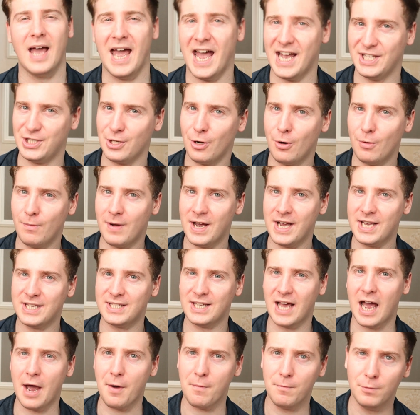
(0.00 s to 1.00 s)
As
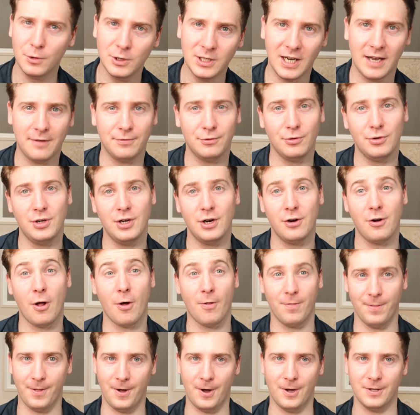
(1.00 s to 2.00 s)
always, I would love to hear
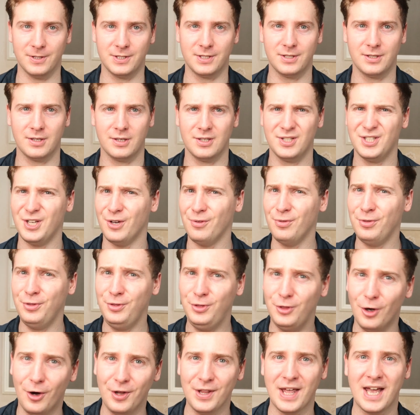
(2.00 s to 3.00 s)
your thoughts,
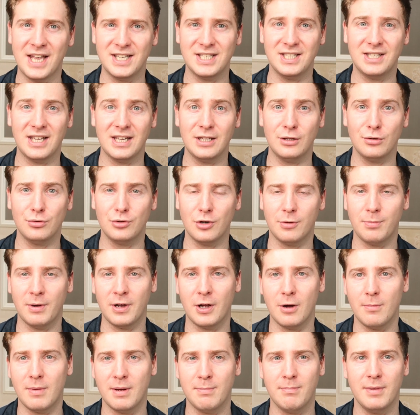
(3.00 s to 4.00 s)
so don't hesitate to drop a
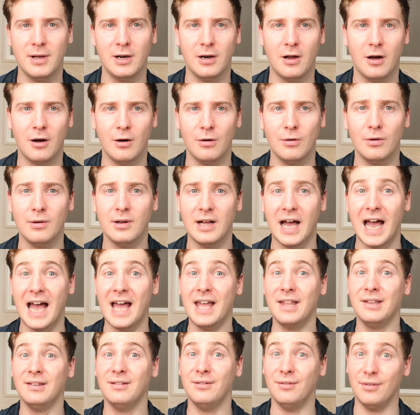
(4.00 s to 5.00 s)
comment below,
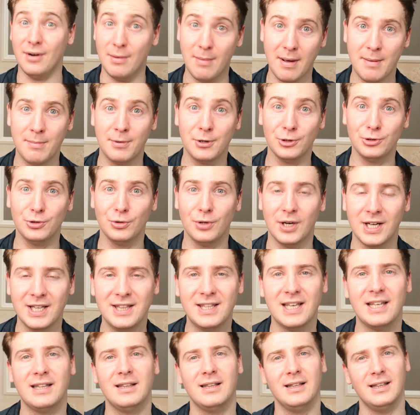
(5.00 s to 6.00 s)
and remember to hit
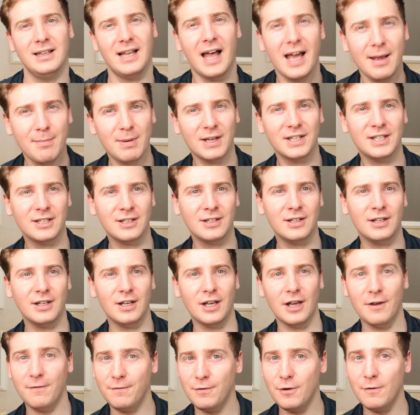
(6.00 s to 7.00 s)
that like button
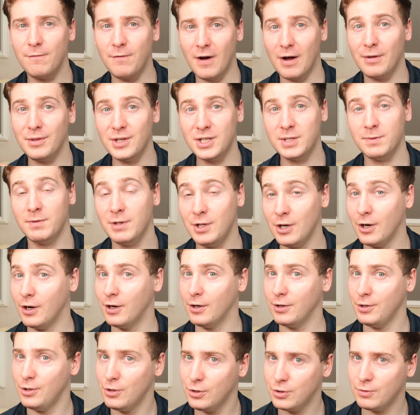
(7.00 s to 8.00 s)
if you found this
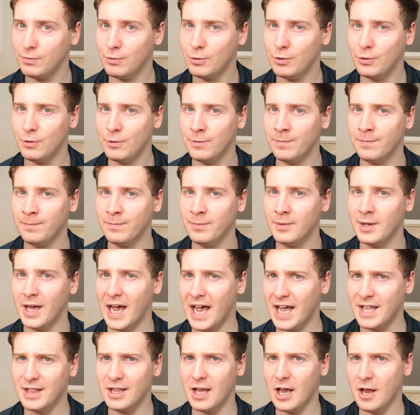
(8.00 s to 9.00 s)
video useful,
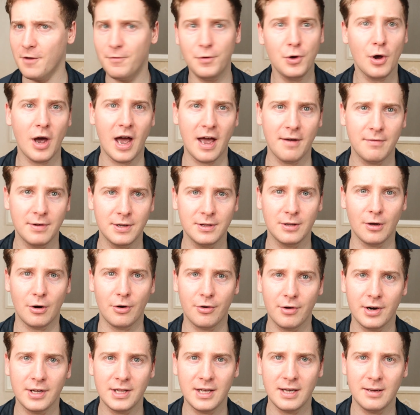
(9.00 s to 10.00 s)
and if you haven't
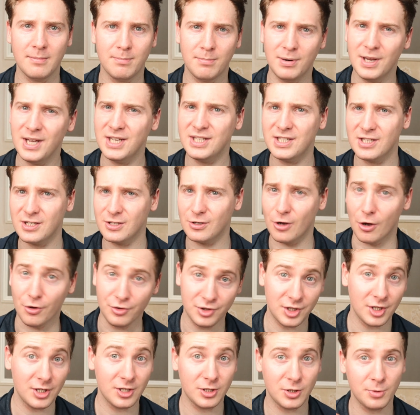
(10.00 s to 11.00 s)
already, please
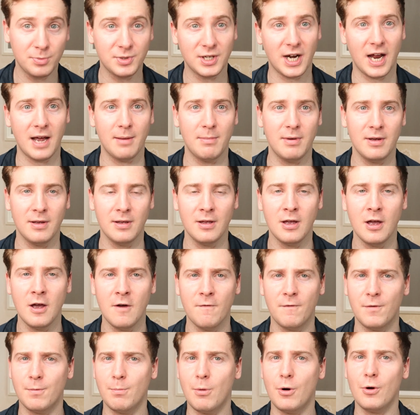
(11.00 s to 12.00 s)
consider subscribing
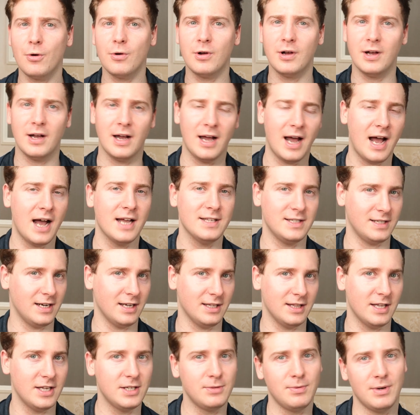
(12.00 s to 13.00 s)
for more guides
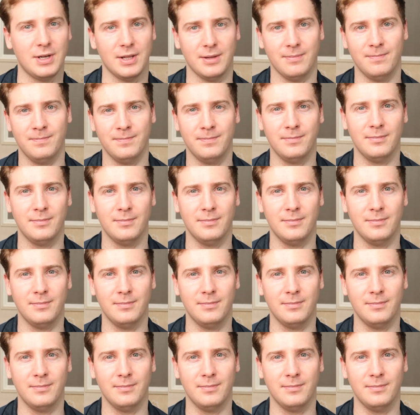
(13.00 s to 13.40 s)
like this one.